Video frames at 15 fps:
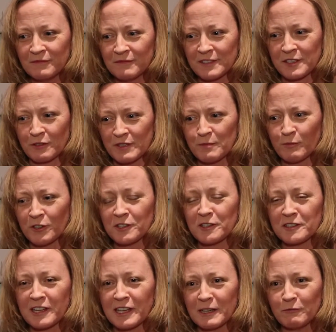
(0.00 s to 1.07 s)
So it's more of the
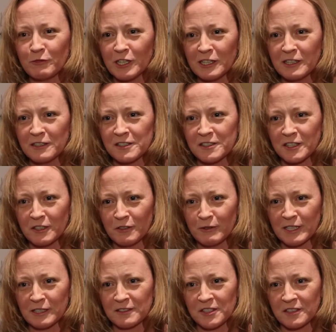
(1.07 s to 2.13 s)
same, really,
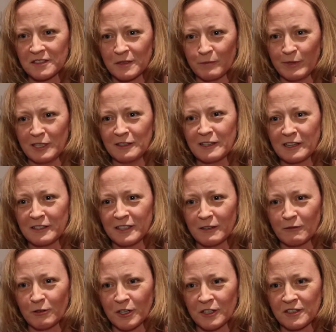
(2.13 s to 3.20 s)
continuing to build that
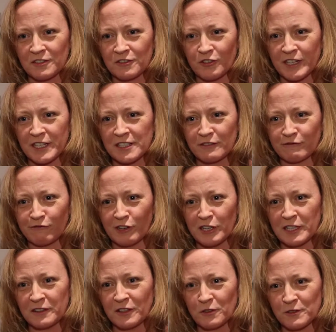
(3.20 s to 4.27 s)
network, trying to
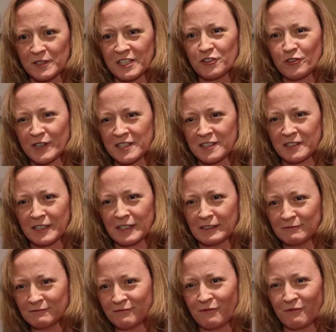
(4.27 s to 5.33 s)
find those
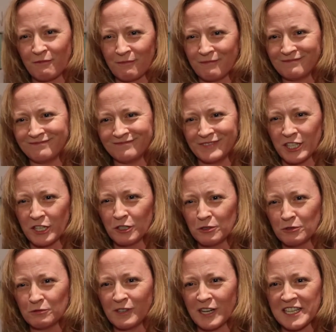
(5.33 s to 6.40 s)
interesting
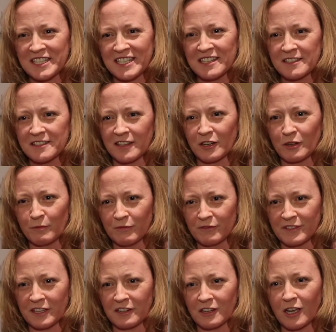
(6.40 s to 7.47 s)
ideas that
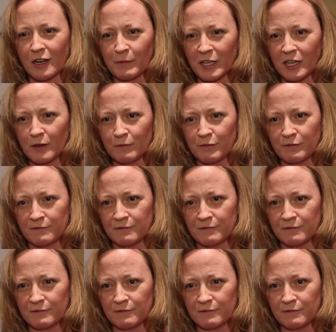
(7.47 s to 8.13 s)
are coming up